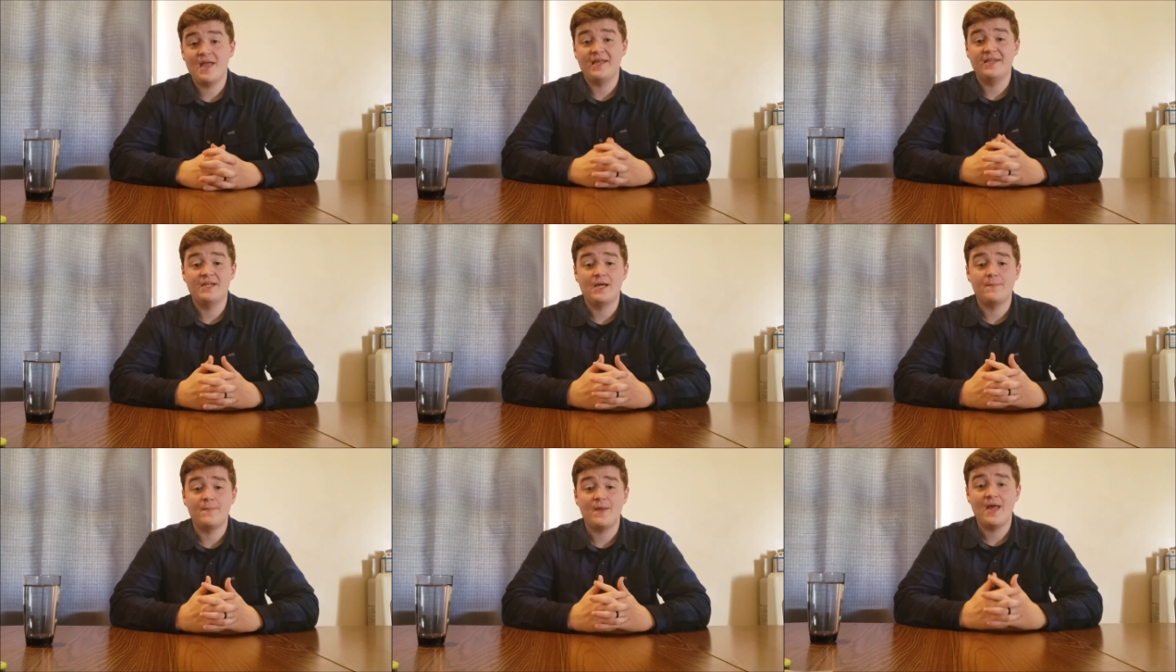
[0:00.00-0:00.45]

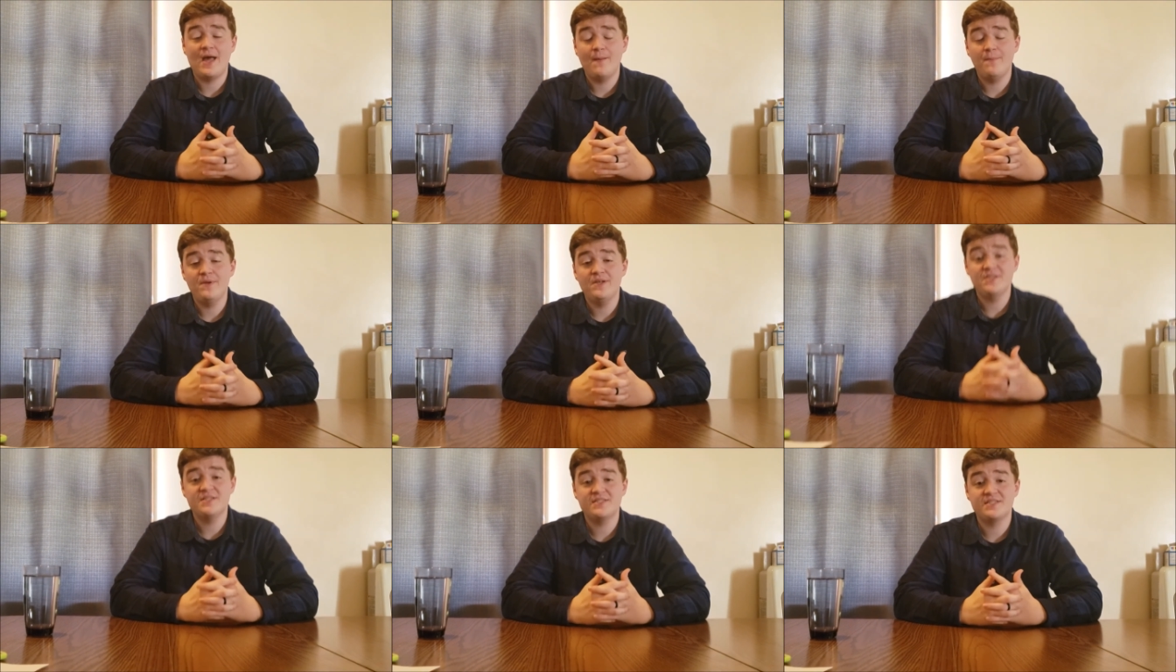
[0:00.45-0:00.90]
and I'm
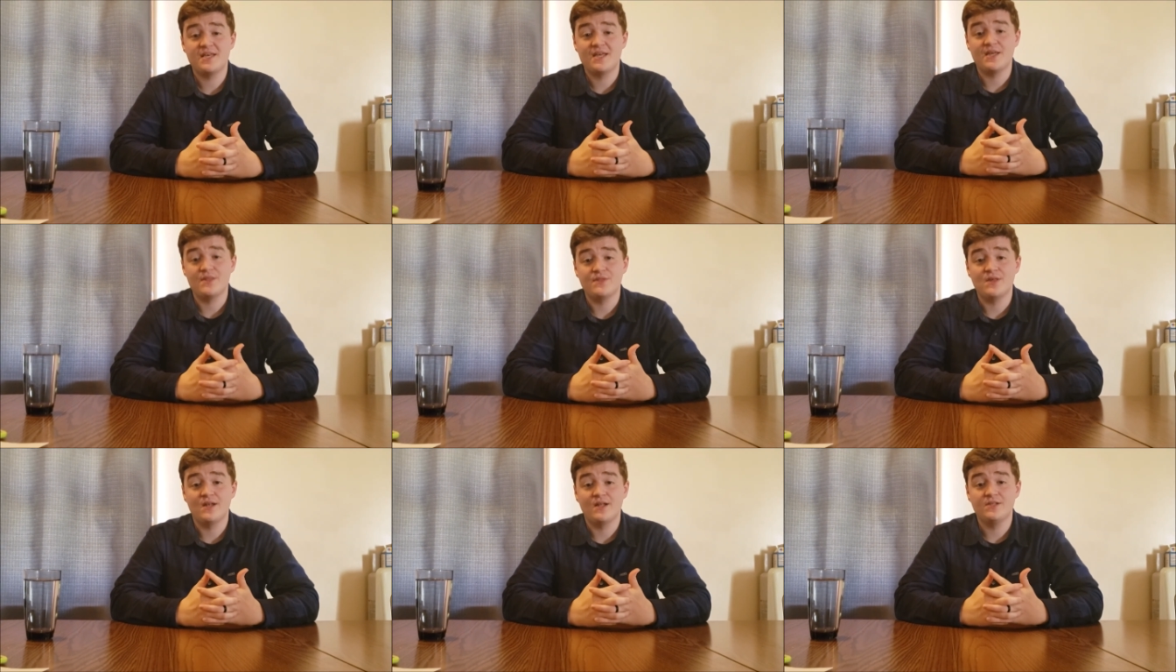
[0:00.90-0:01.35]
happy to
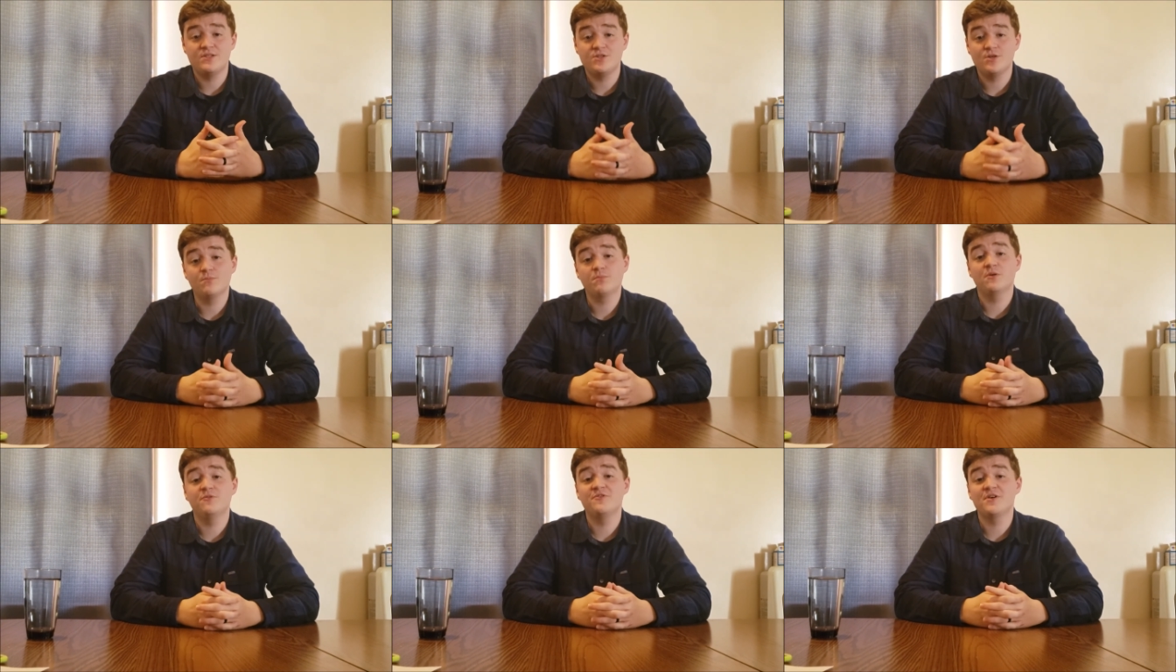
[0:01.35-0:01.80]
say that I
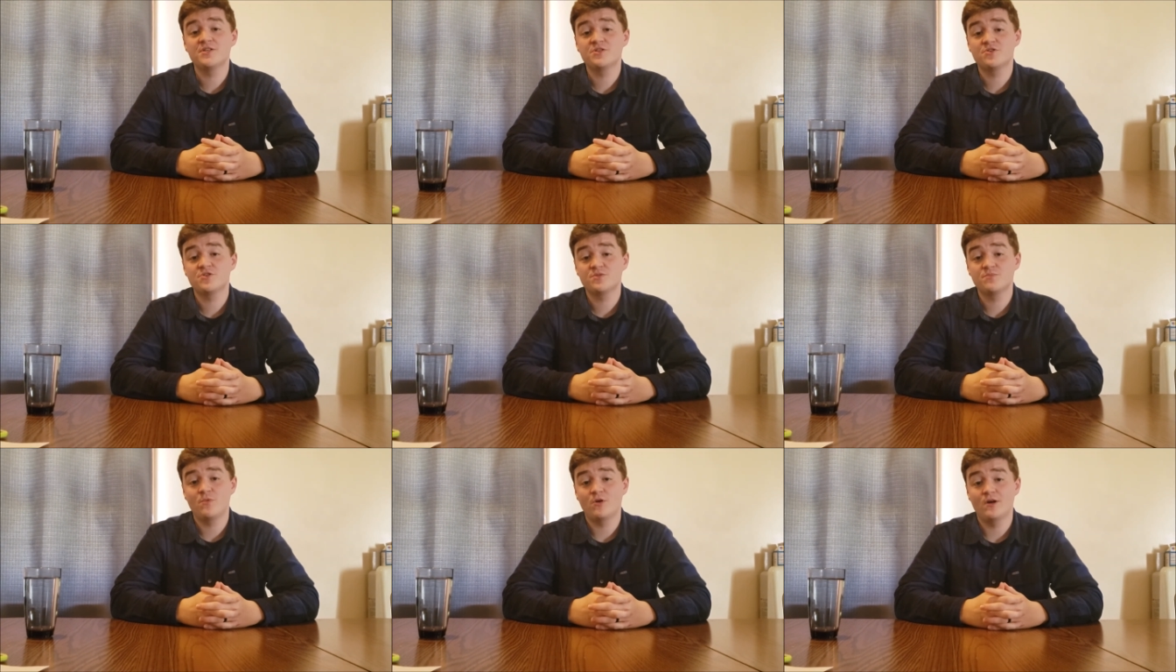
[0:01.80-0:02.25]
took Professor
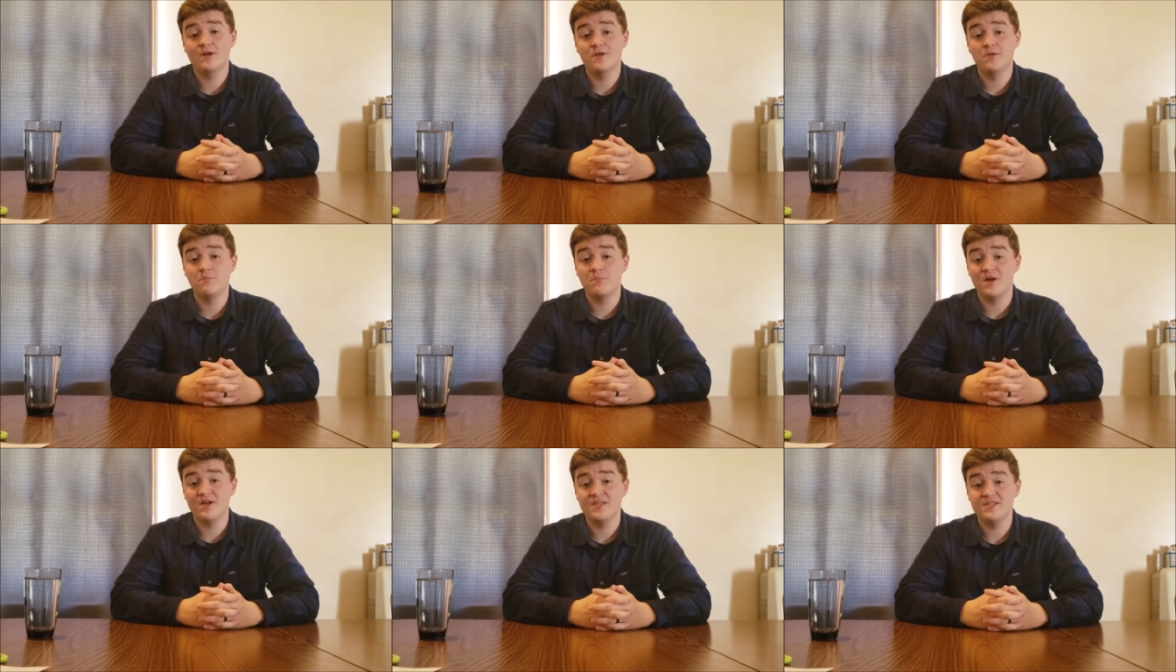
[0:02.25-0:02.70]
Smart
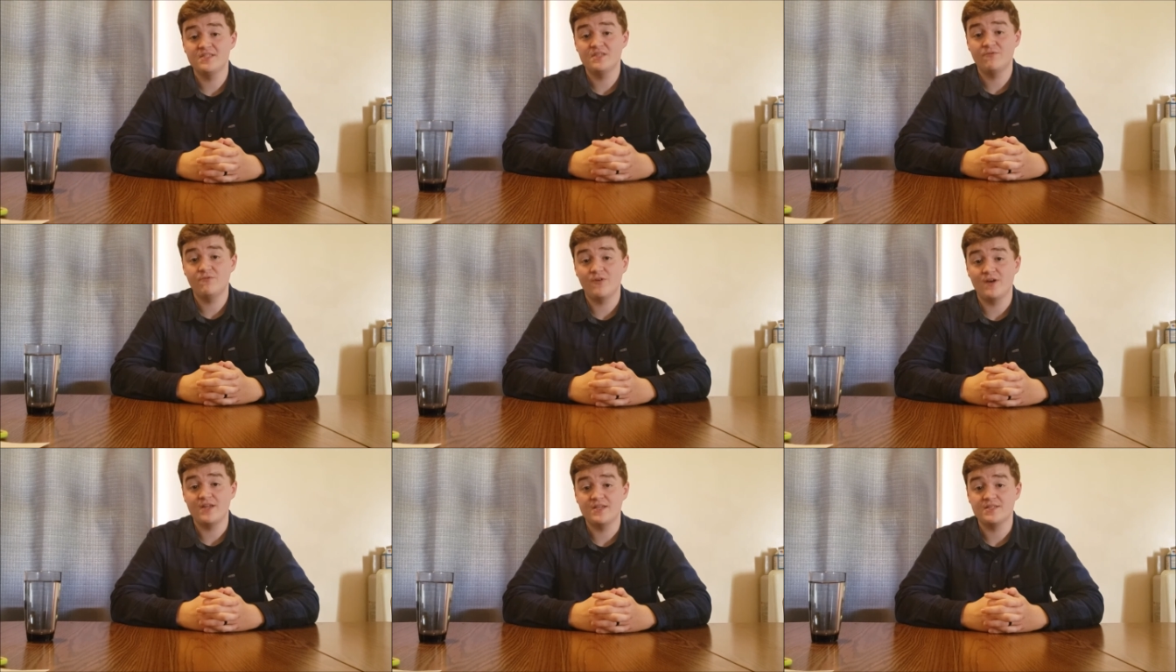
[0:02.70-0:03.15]
and Bucky's
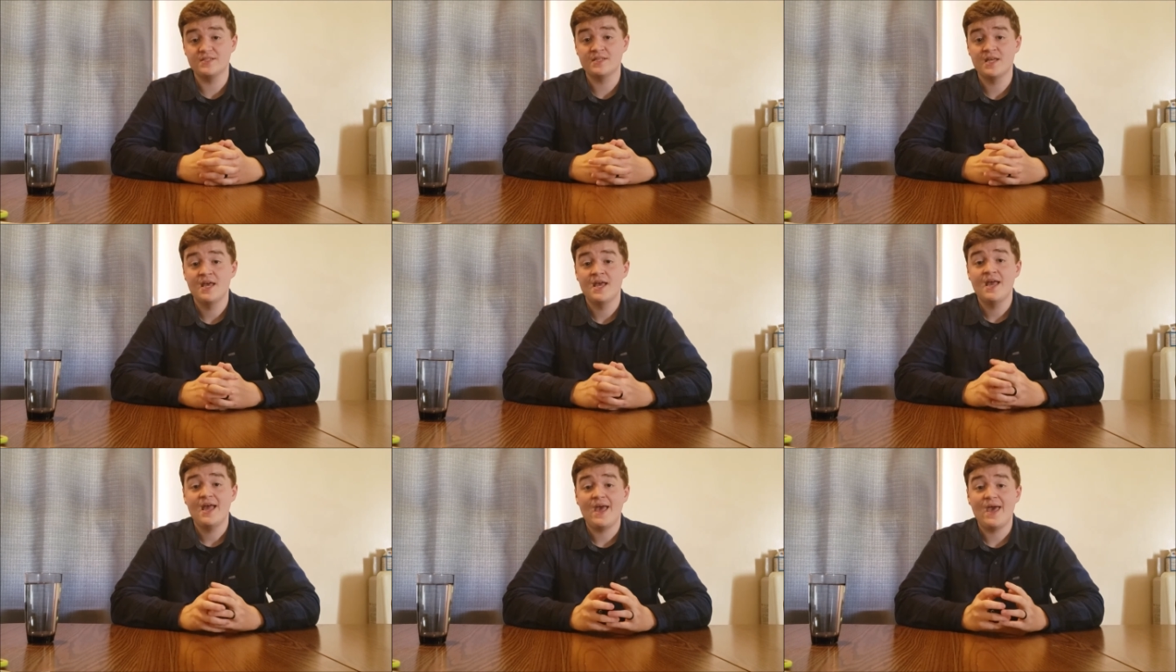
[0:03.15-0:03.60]
advice
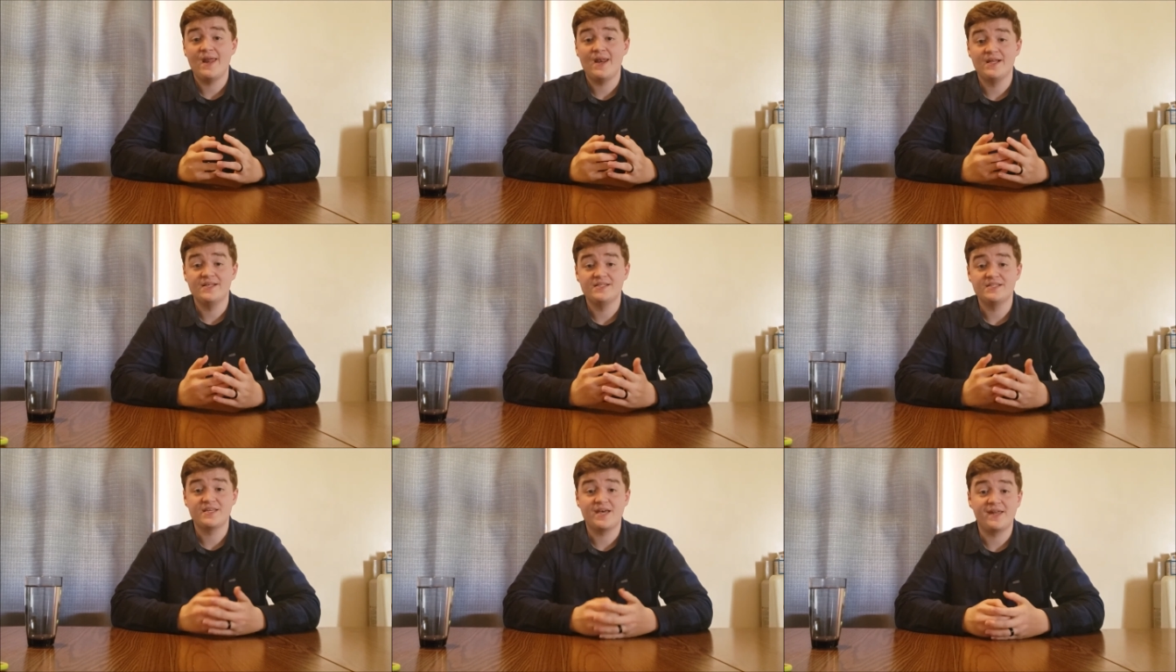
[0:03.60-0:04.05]
and I
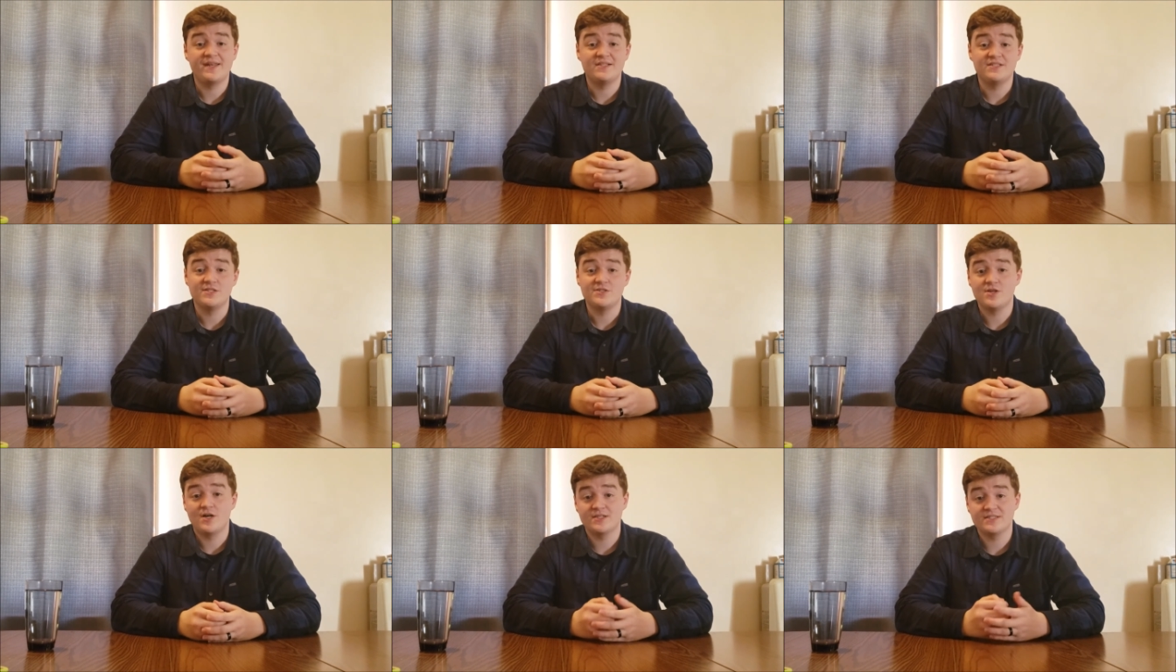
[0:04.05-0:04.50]
decided
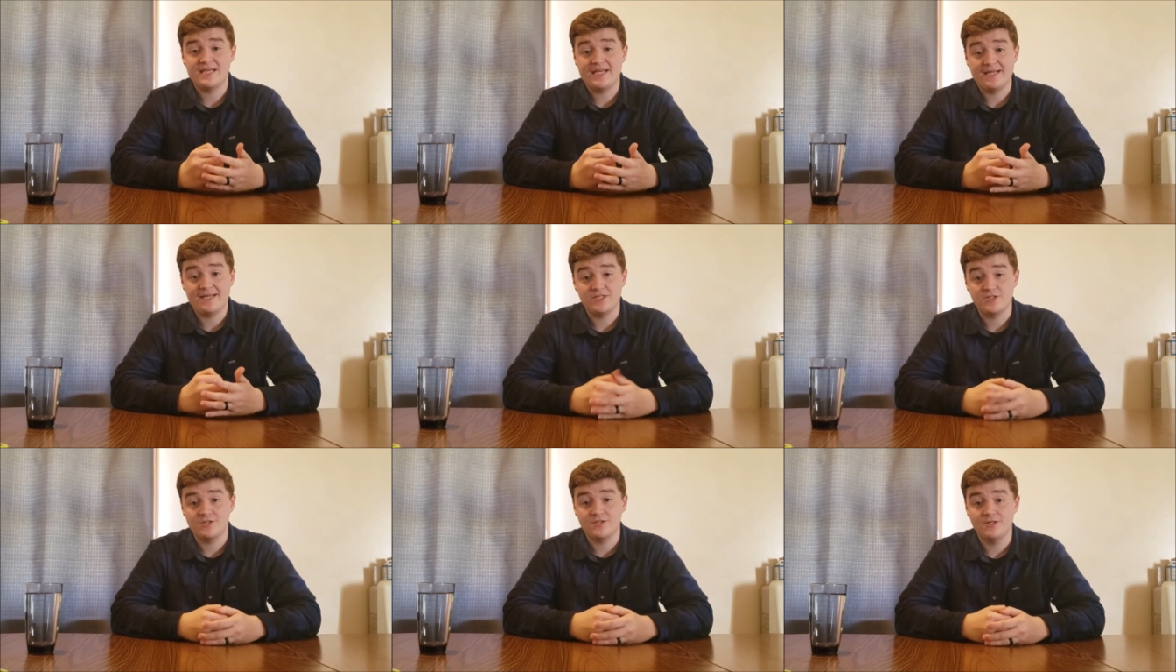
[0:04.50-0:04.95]
to talk to
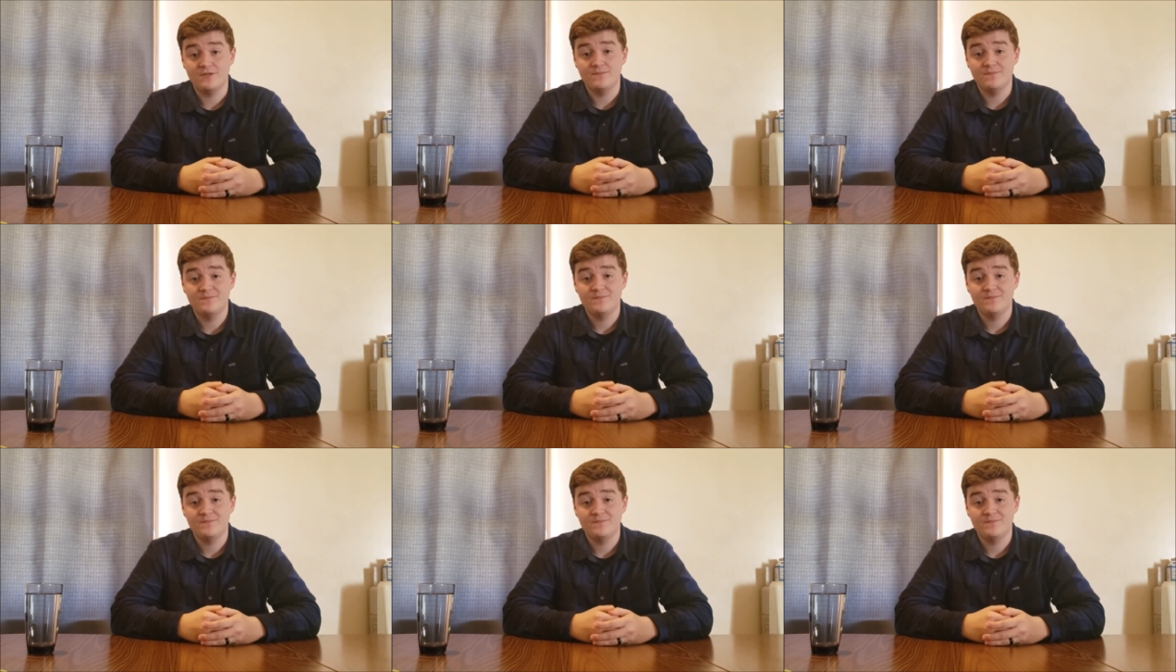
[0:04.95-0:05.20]
Ashley.